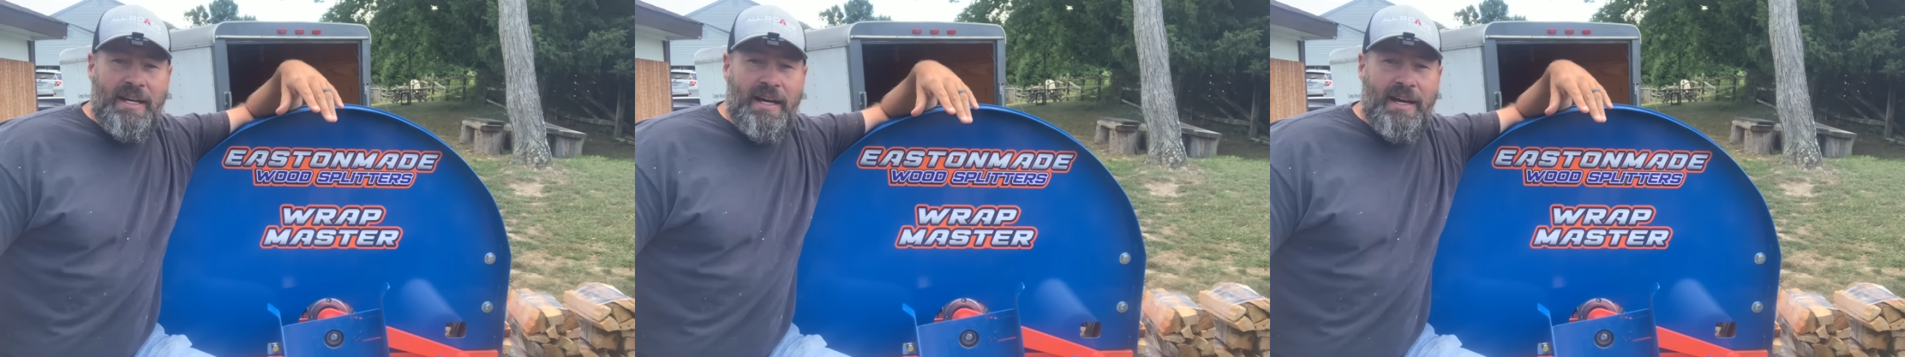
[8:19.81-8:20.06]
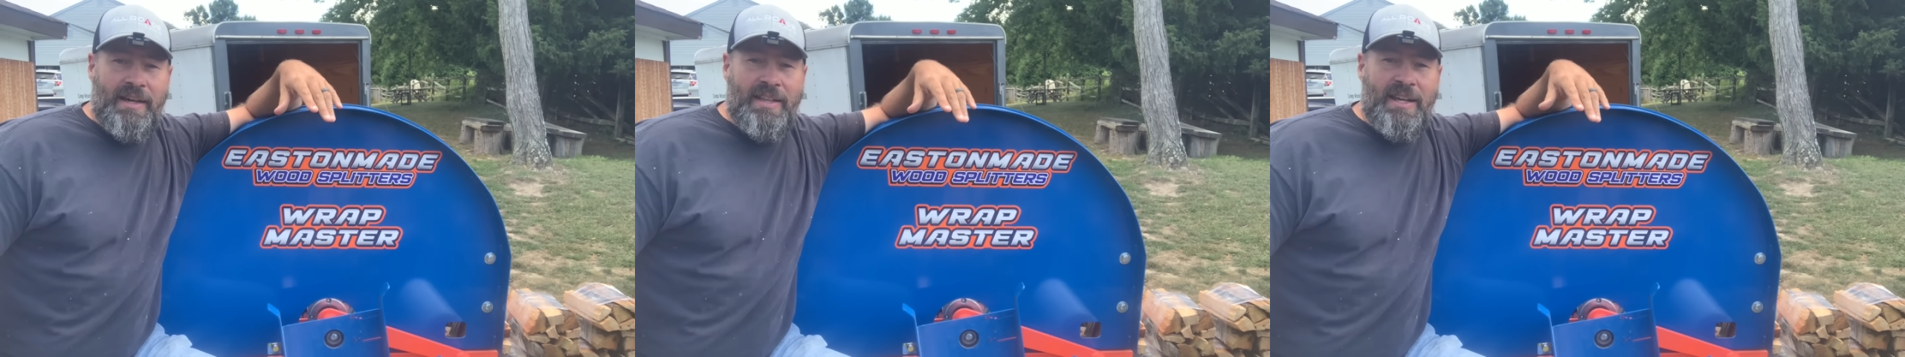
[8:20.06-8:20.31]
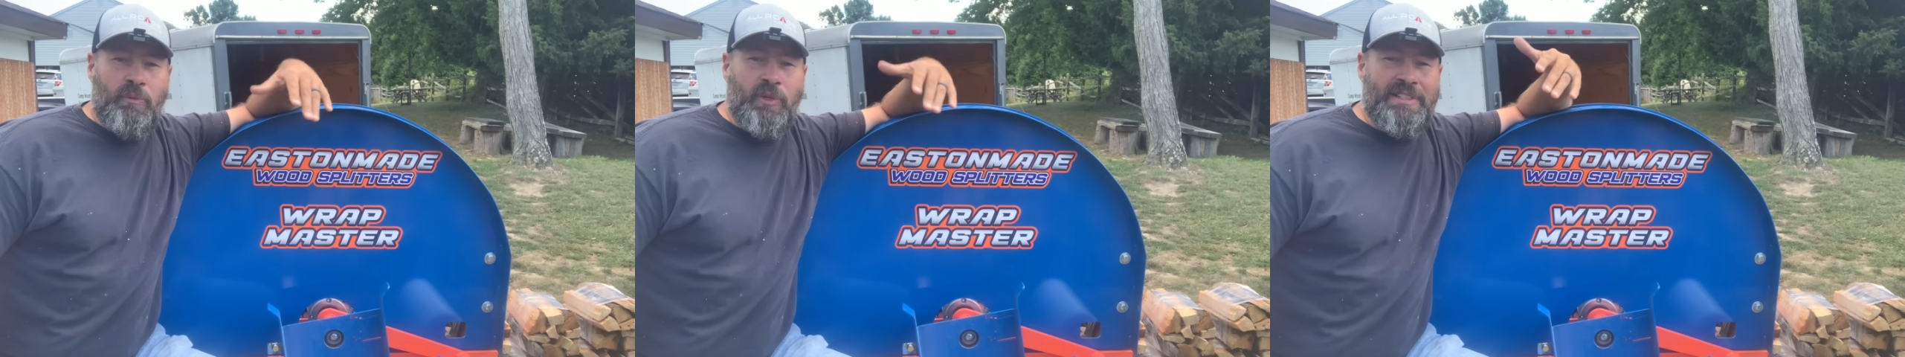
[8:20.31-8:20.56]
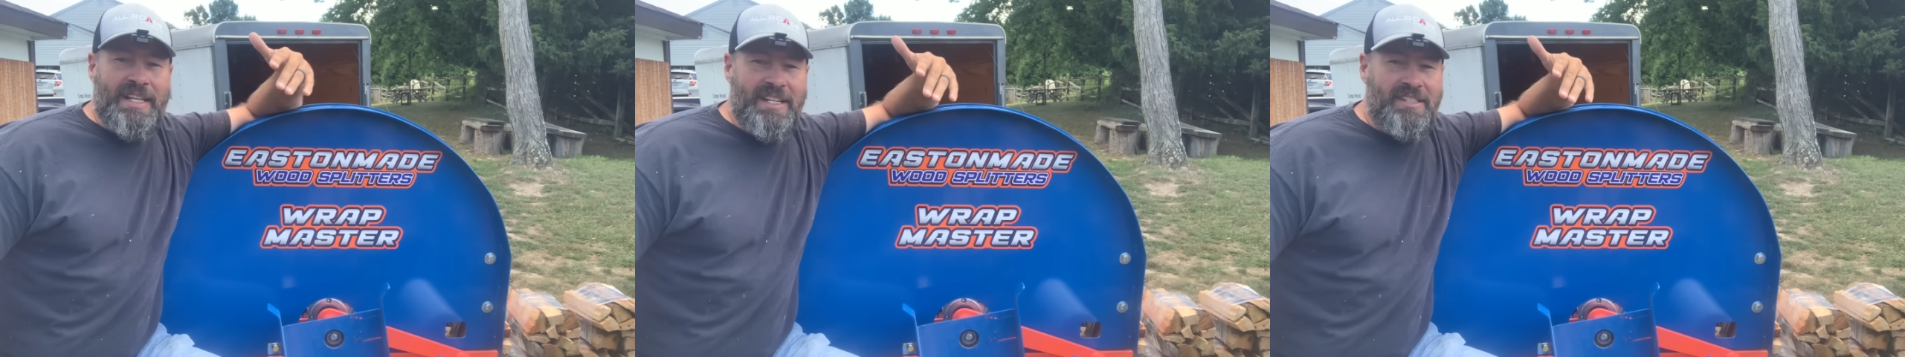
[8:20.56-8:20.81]
That will
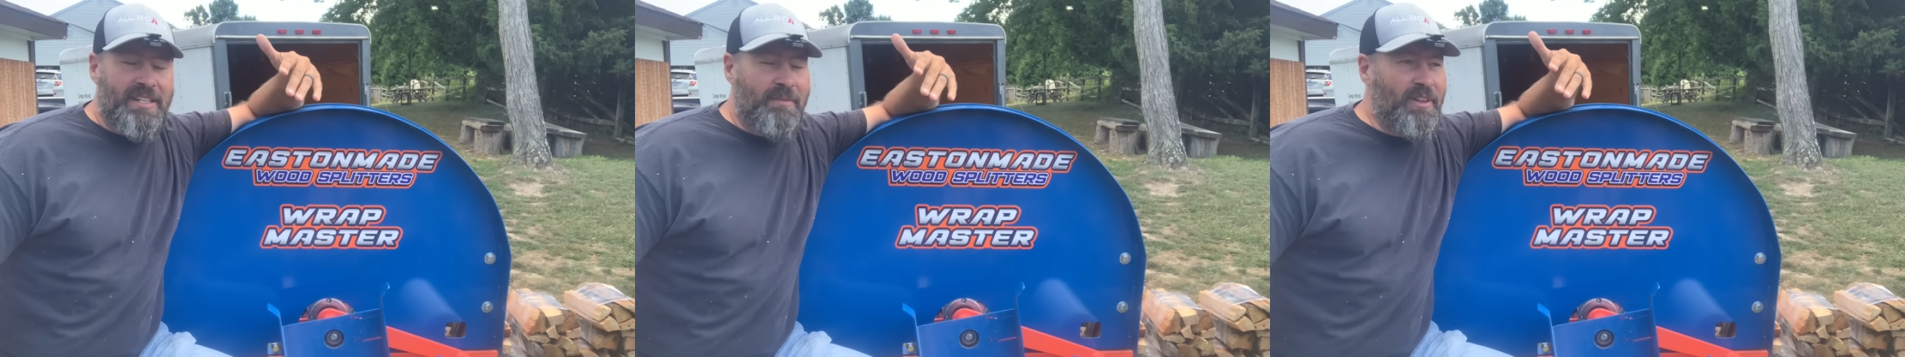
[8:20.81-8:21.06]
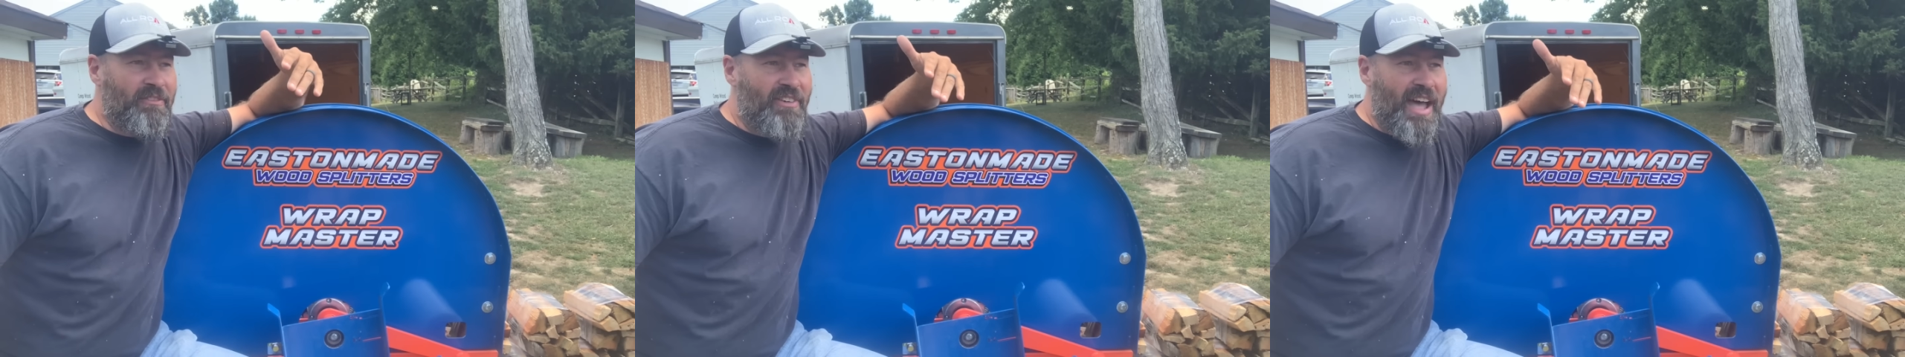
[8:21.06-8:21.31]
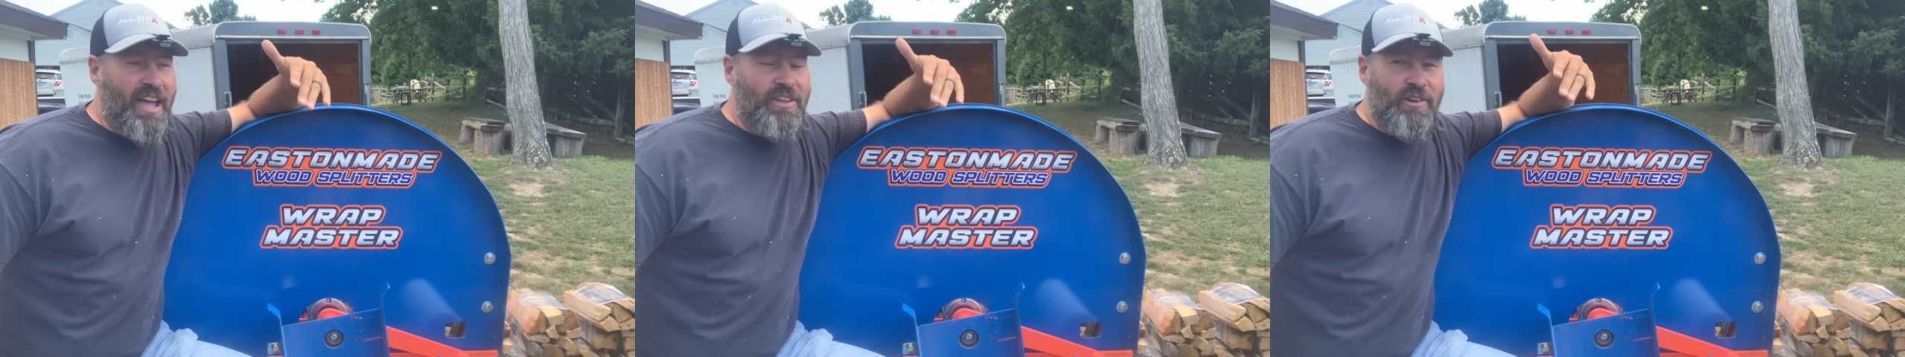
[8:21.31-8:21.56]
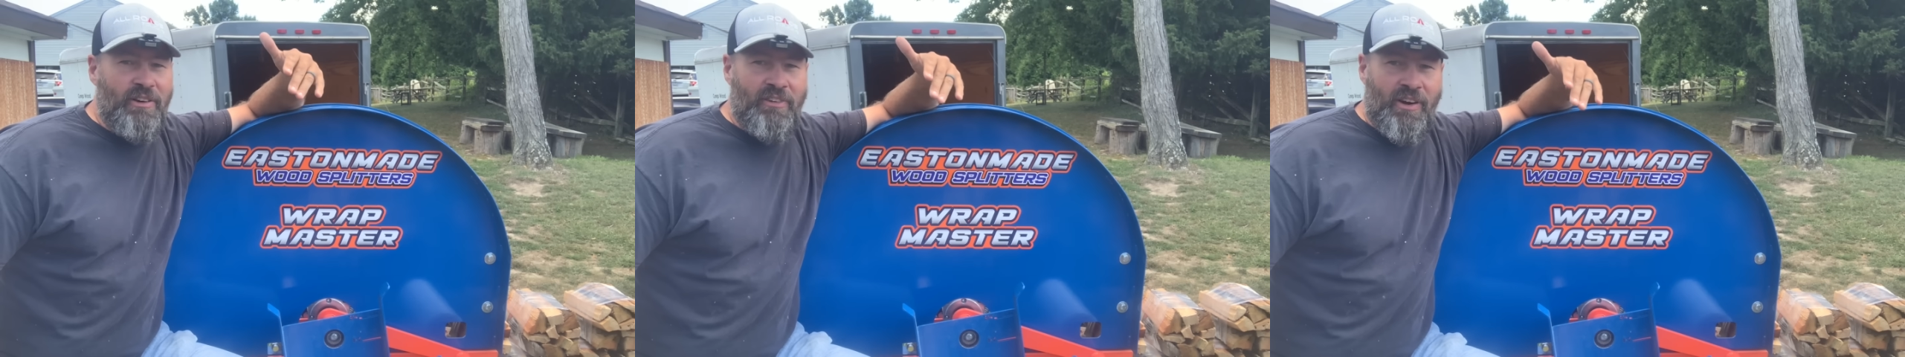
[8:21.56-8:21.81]
teach them the
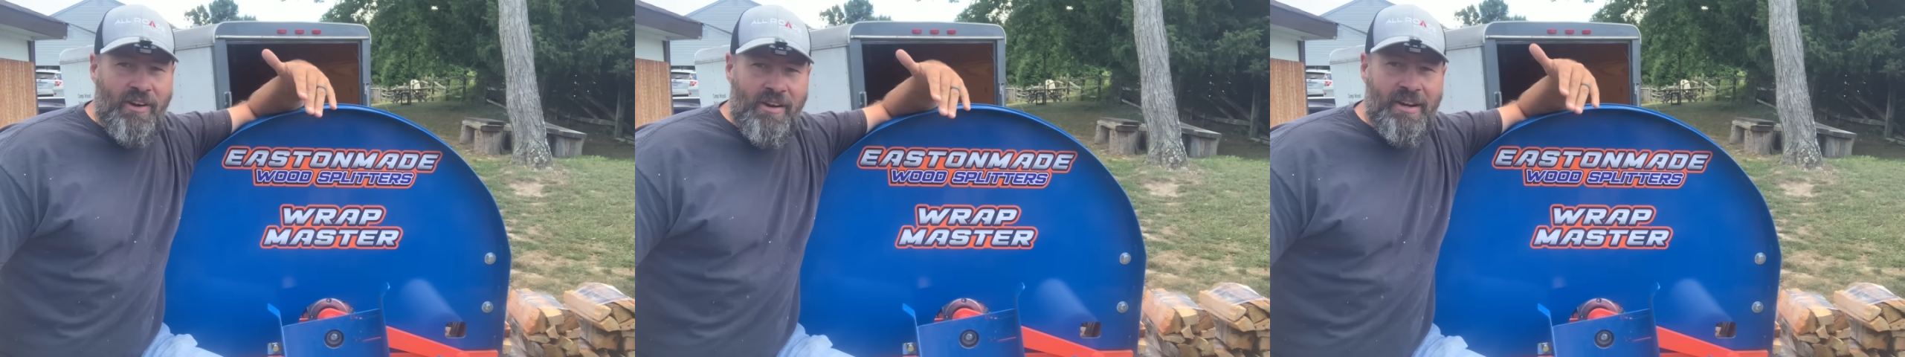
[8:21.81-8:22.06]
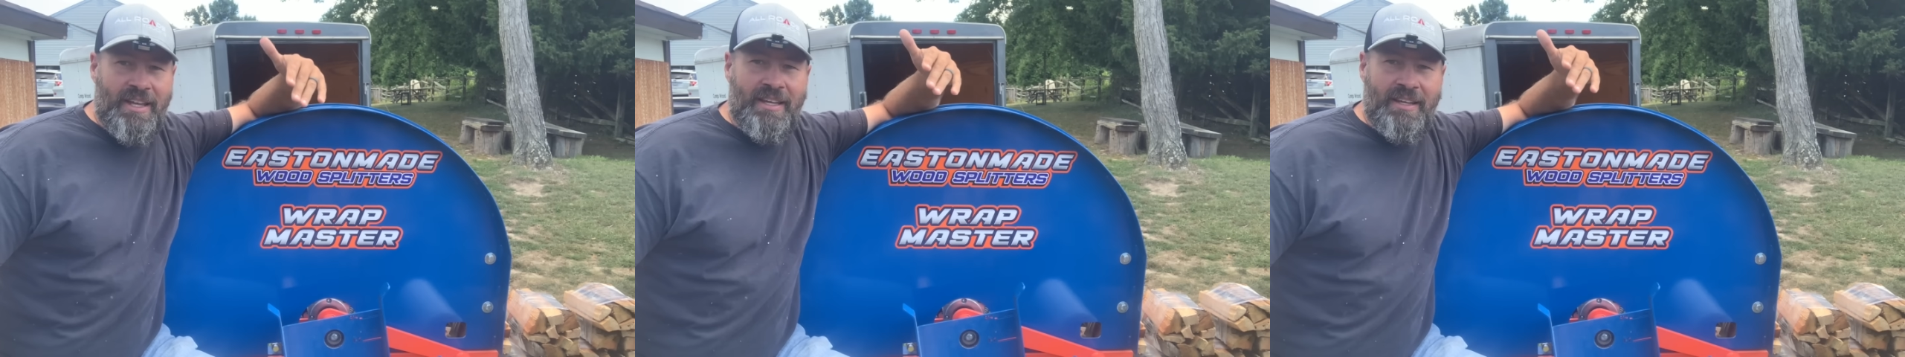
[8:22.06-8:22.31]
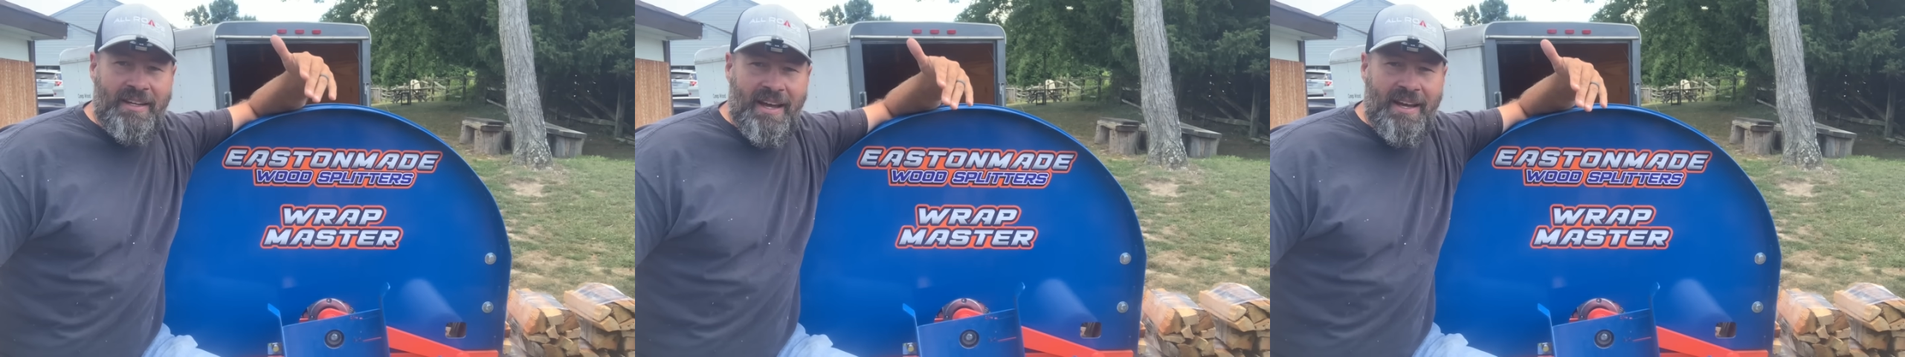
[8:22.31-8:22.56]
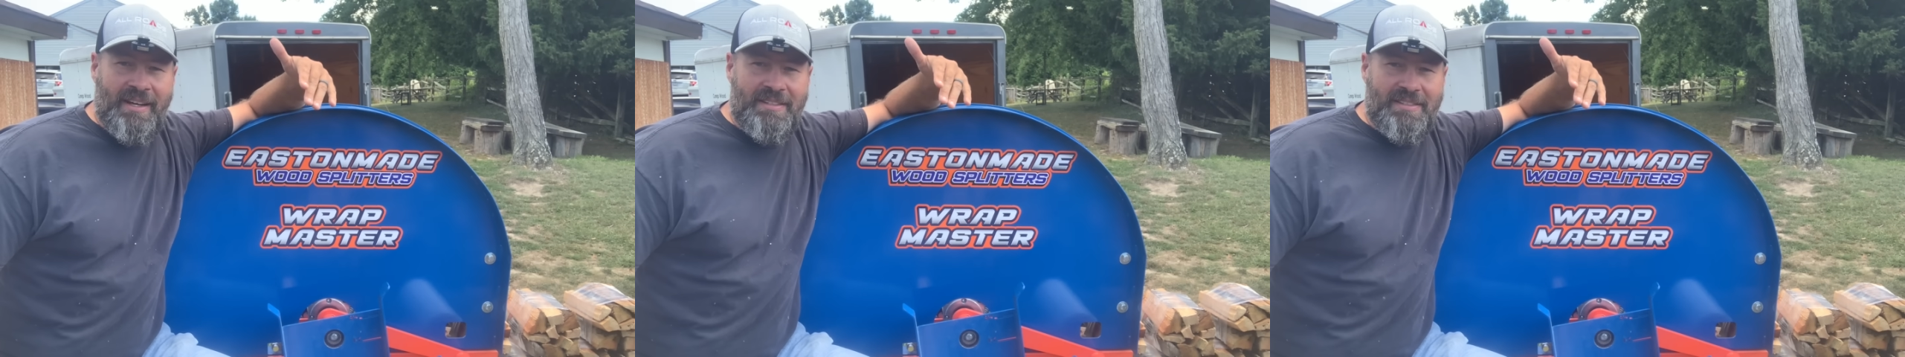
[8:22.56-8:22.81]
value of earning an
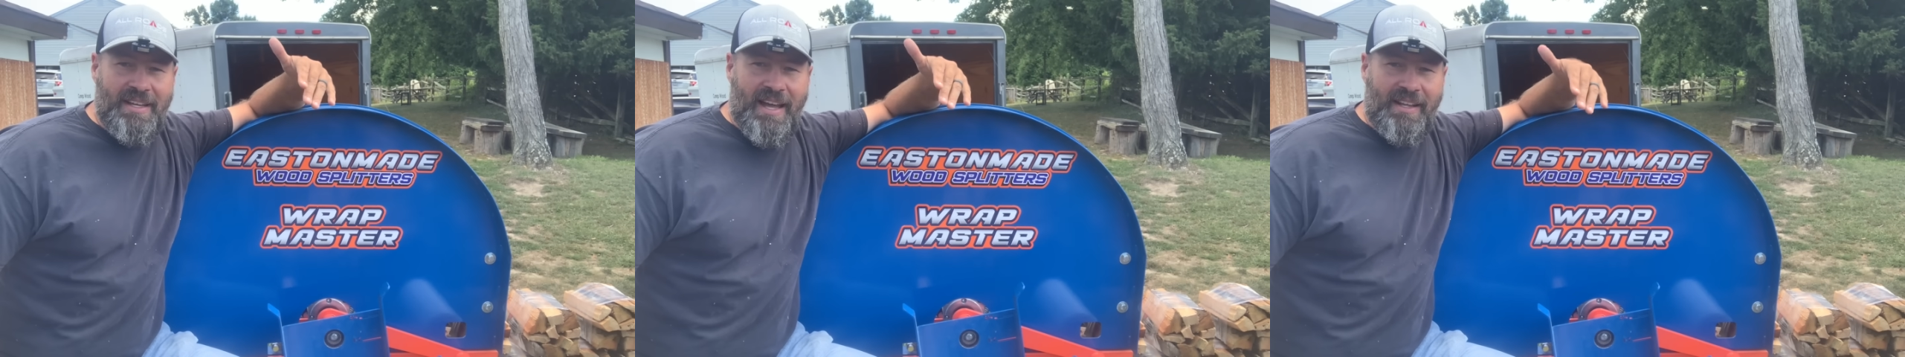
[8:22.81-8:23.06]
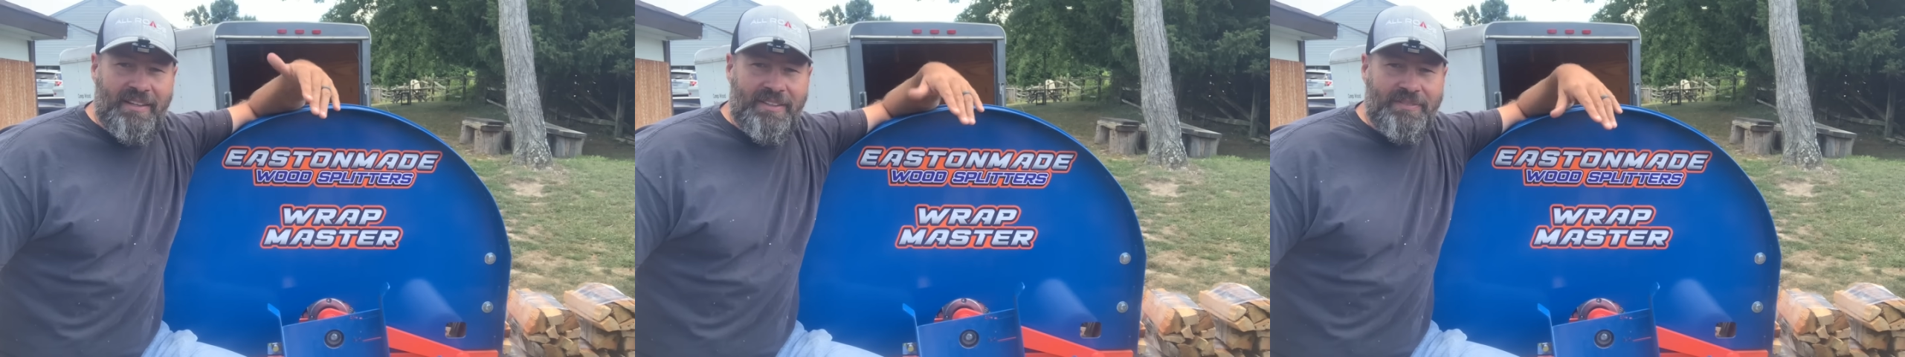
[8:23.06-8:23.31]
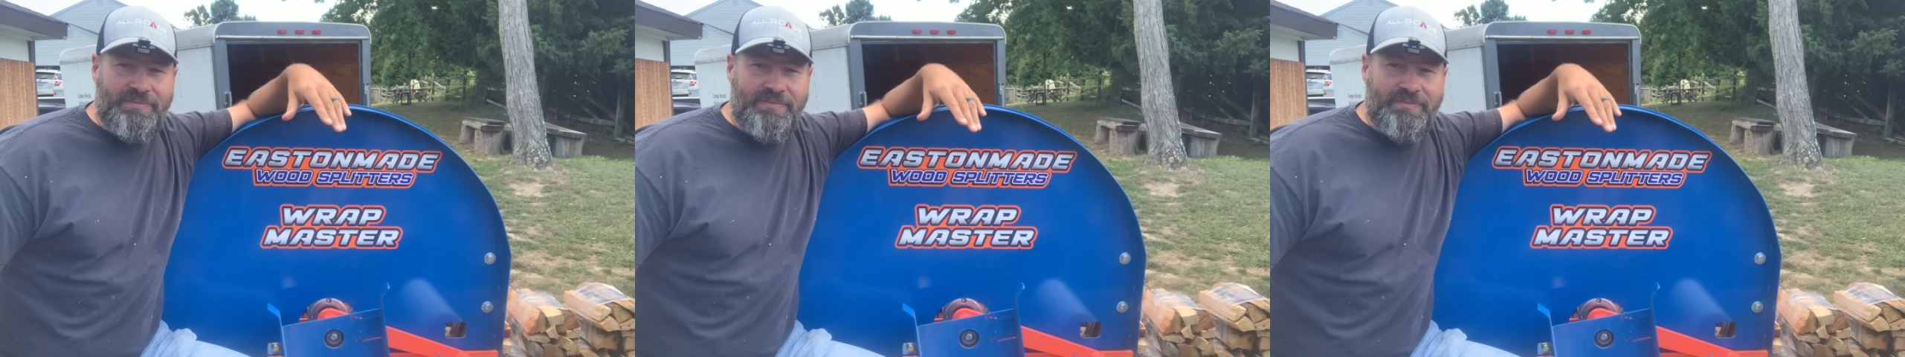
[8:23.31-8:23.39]
honest dollar.